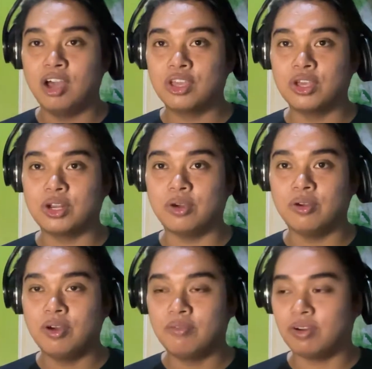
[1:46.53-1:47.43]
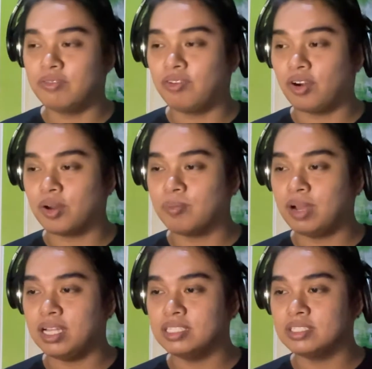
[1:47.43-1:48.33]
you know,
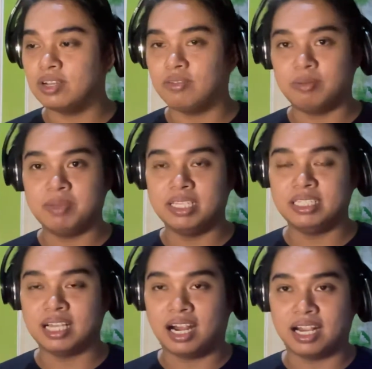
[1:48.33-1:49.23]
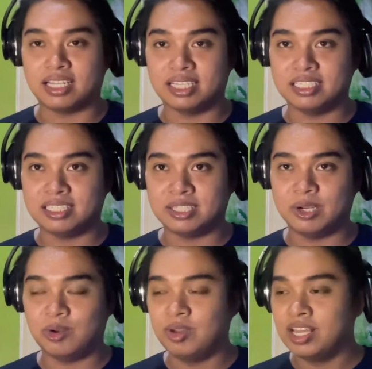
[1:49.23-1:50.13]
performance of amazing artists.
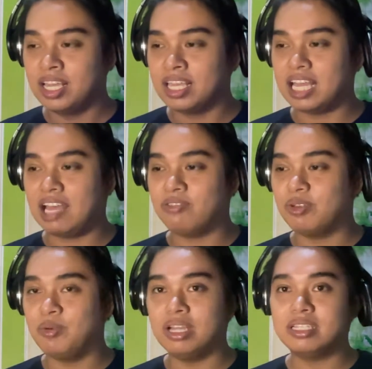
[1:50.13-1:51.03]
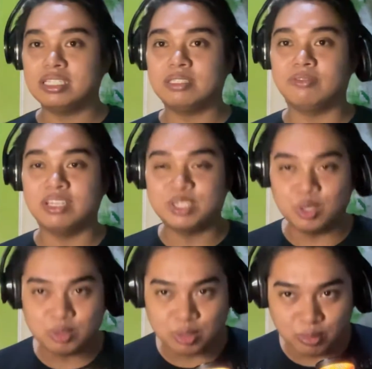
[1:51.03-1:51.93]
So yeah, if you want this
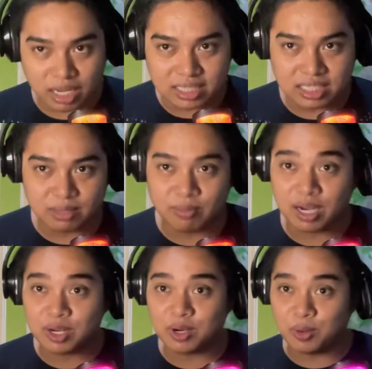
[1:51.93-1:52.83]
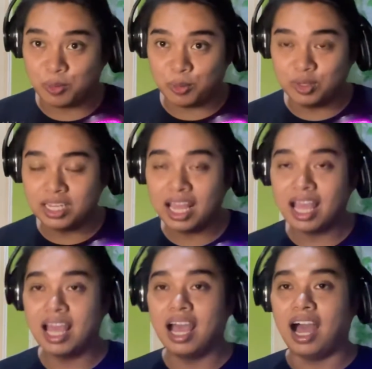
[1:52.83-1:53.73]
video to watch it by your own,
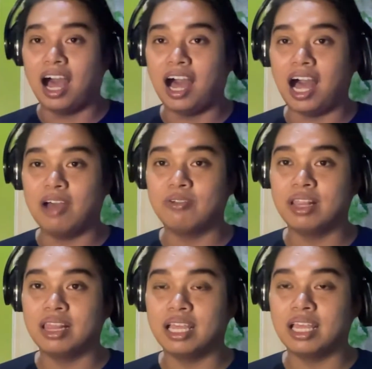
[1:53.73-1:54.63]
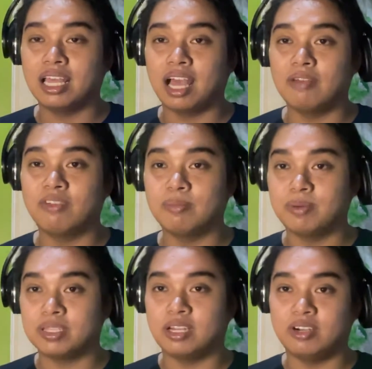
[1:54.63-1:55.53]
I will
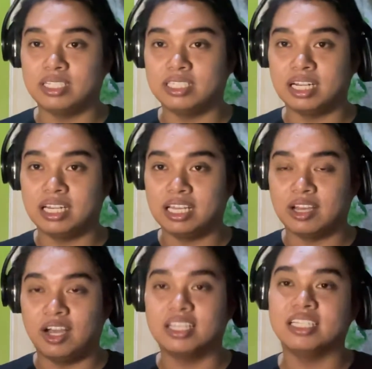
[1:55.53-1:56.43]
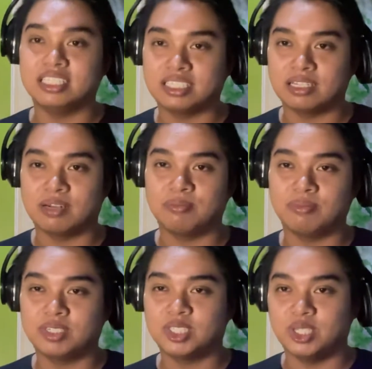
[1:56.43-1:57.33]
put the original link on the
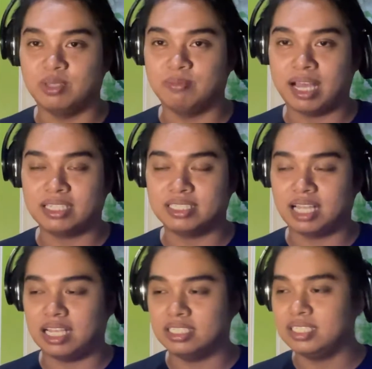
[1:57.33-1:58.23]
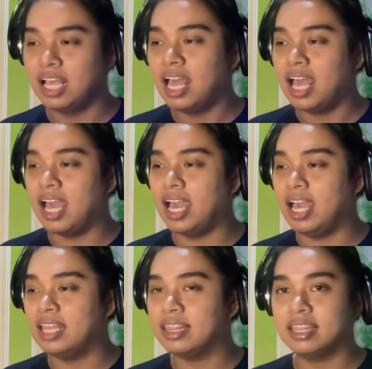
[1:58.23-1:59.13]
description box, guys.
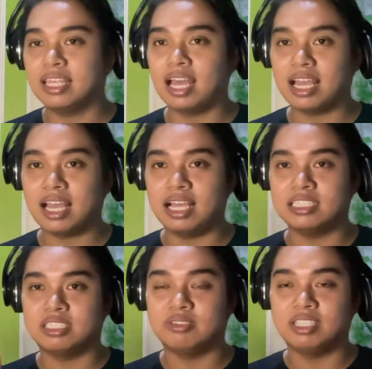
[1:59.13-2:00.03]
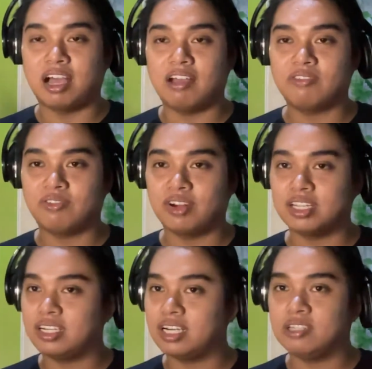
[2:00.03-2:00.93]
And yeah guys, without
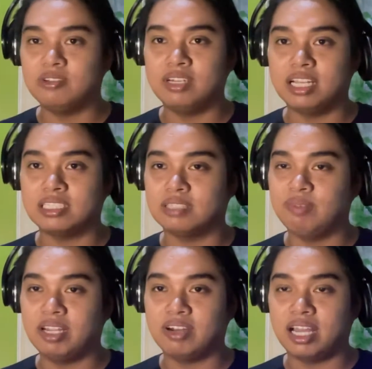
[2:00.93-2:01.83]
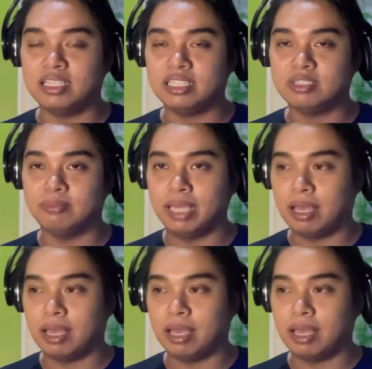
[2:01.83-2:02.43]
further ado, let's be ready to be